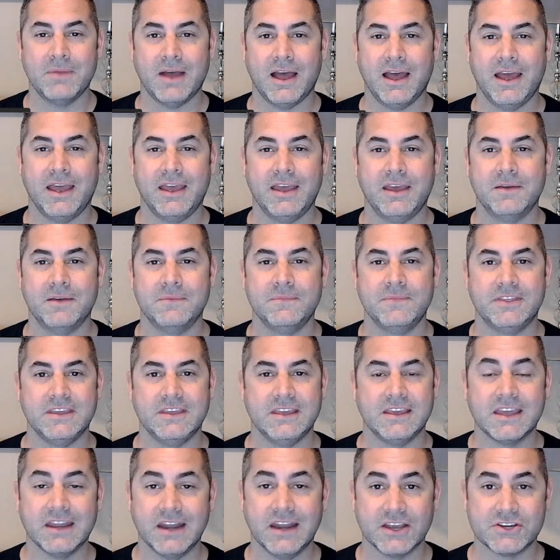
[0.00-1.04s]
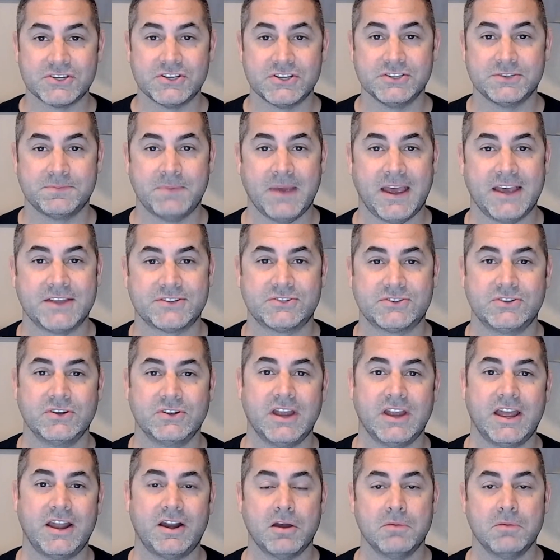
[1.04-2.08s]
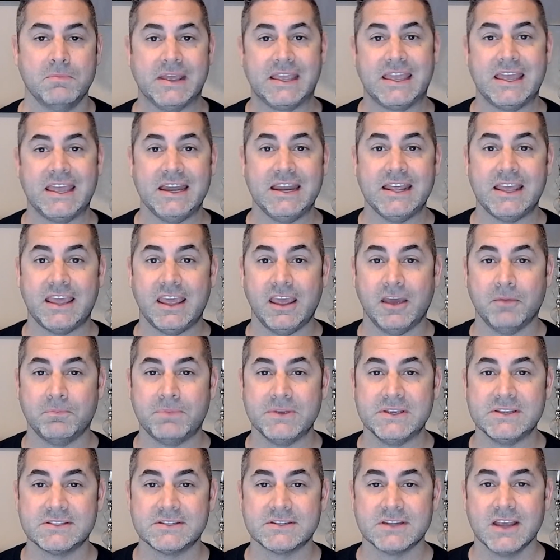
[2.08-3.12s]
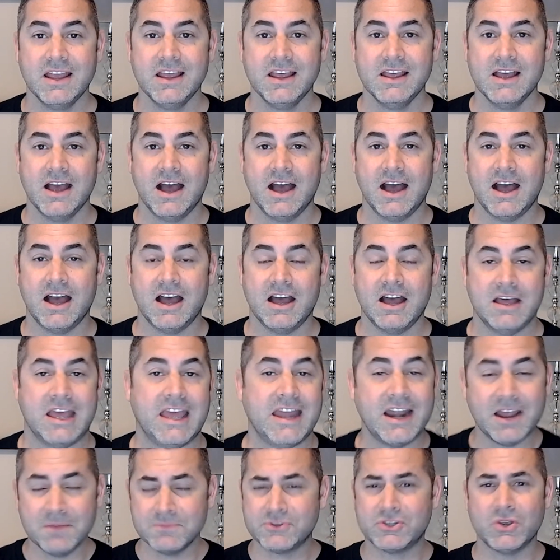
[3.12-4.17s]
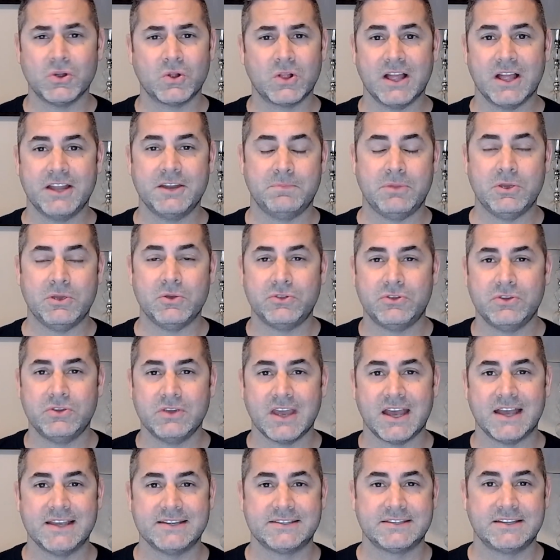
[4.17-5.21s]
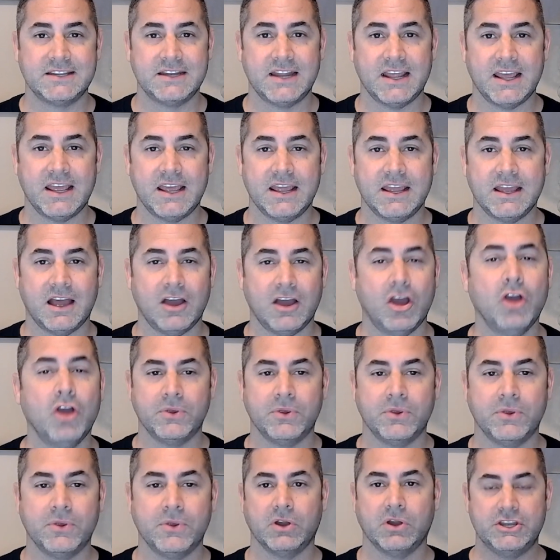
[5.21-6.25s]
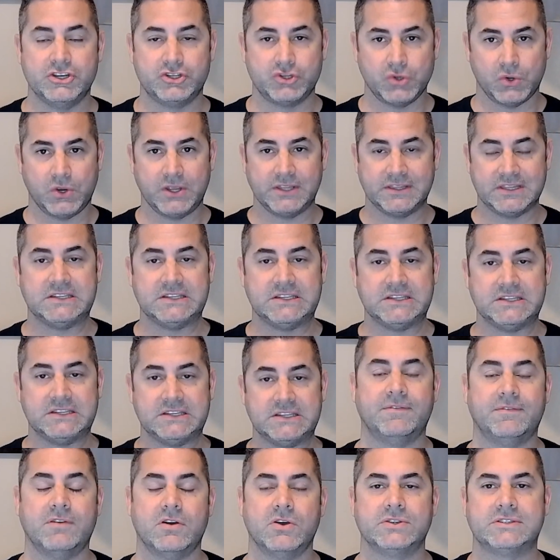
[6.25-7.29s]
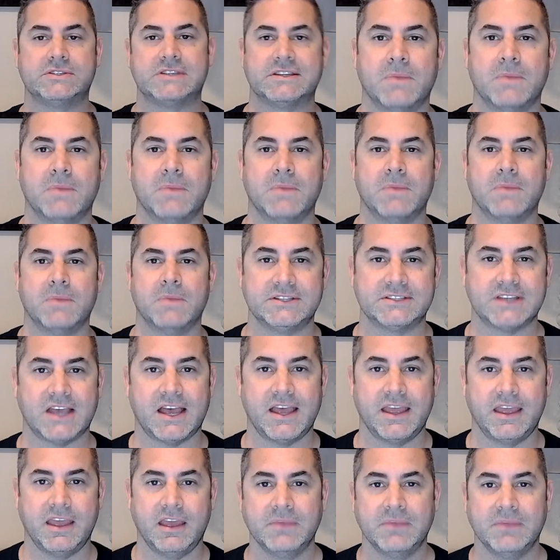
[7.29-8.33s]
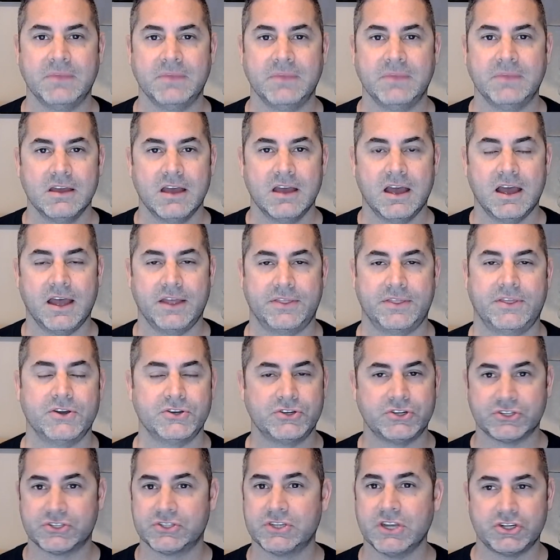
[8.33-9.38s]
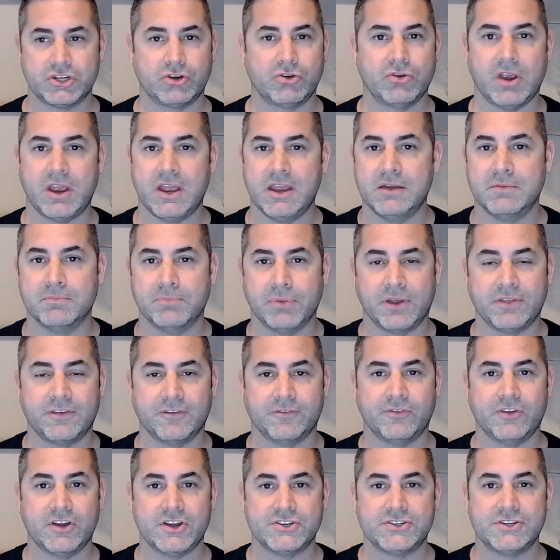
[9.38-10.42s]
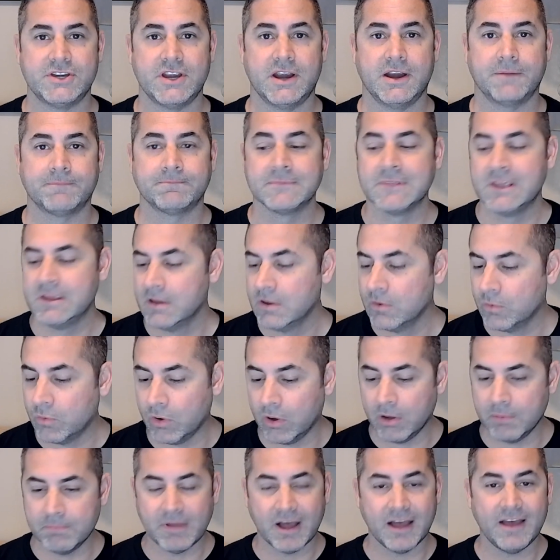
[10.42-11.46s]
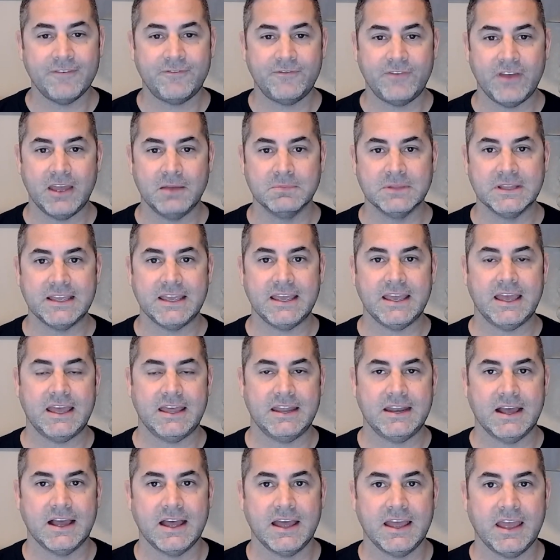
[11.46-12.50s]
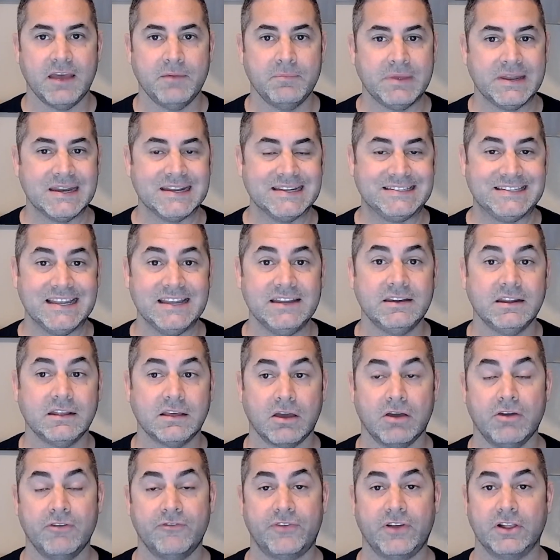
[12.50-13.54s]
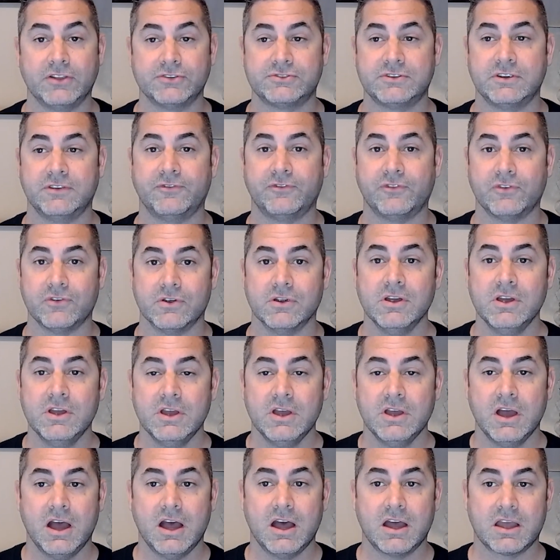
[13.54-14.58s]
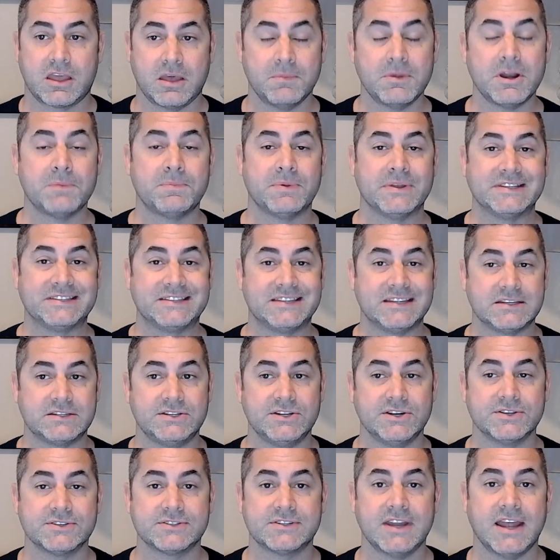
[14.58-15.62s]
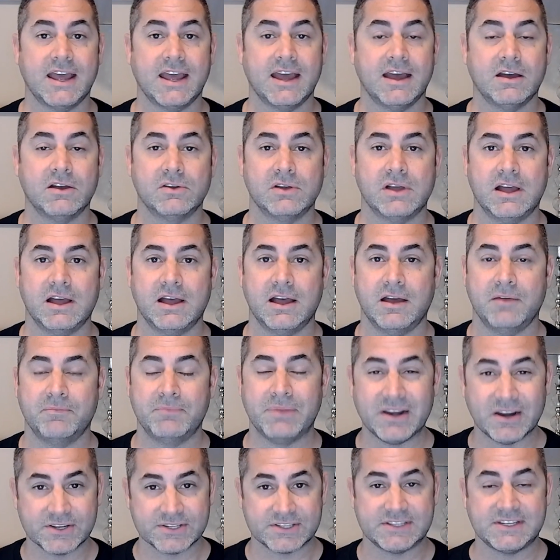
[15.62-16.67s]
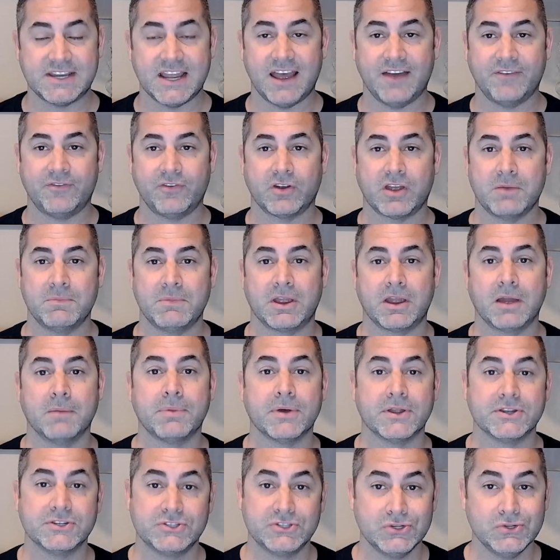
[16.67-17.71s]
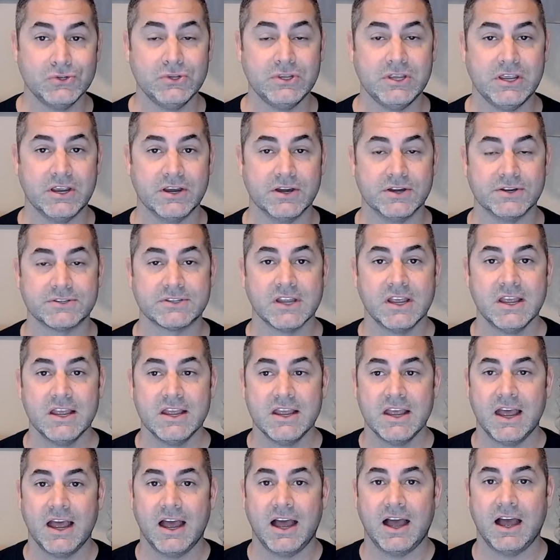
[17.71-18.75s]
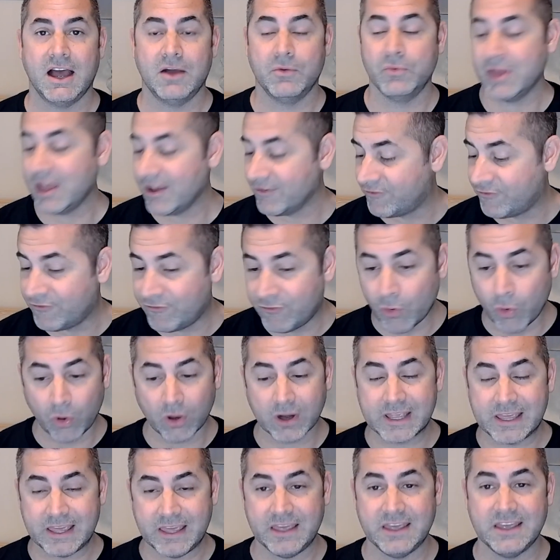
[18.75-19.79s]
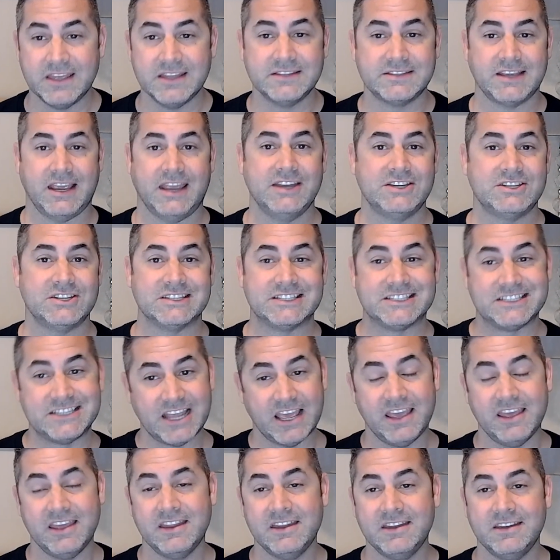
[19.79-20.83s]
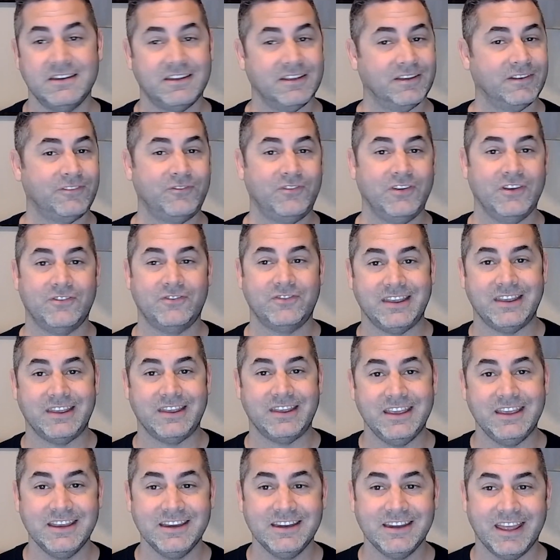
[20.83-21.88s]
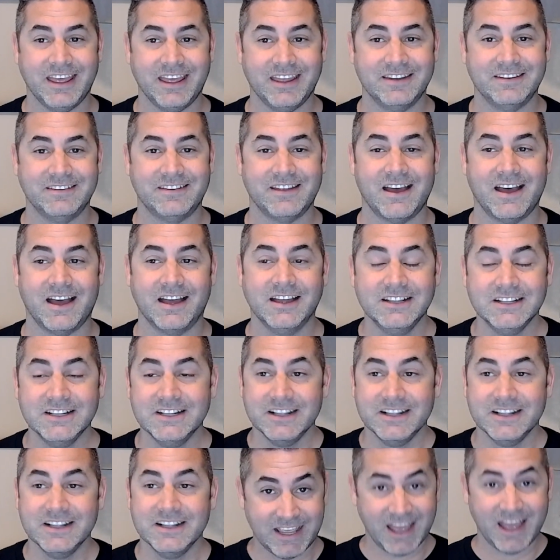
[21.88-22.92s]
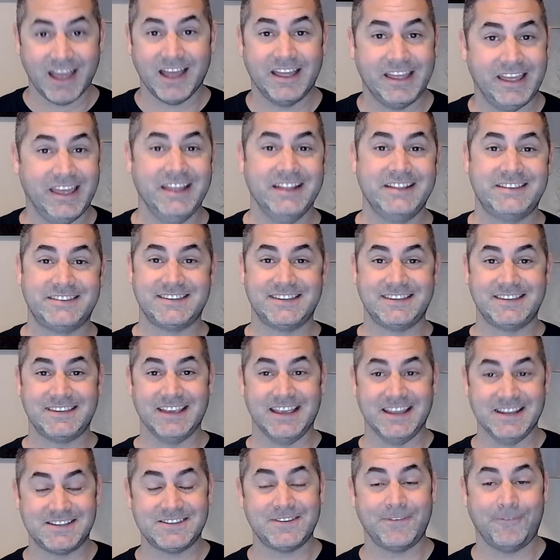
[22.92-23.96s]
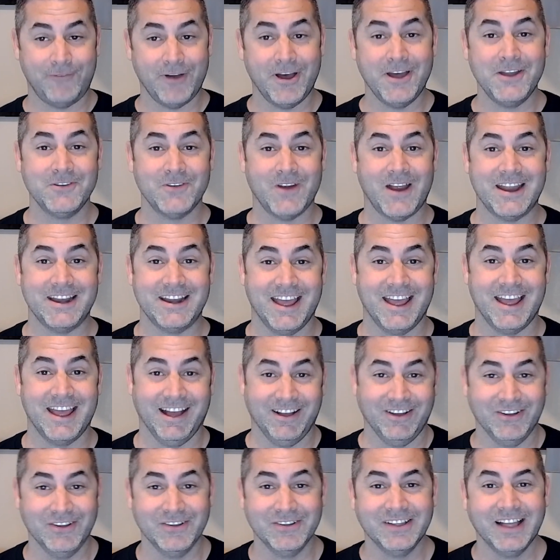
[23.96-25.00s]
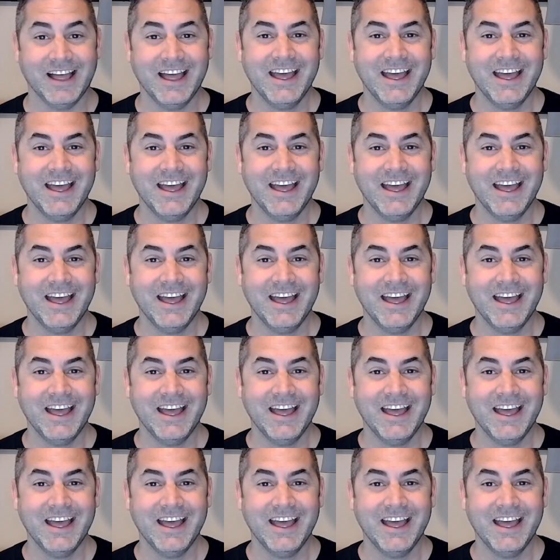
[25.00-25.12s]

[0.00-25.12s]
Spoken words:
I am the Connections Pastor at our McKinney campus. And I'm so glad to be with you guys today. I hope you're enjoying these Devos as much as I am. They're just such a great breath of fresh air. Well, my family and I have been attending Hope Fellowship for coming up on 6 years now. I've been on staff for coming up on 2 years. We have 4 kids, ages 10 to 15, and it's fun right now.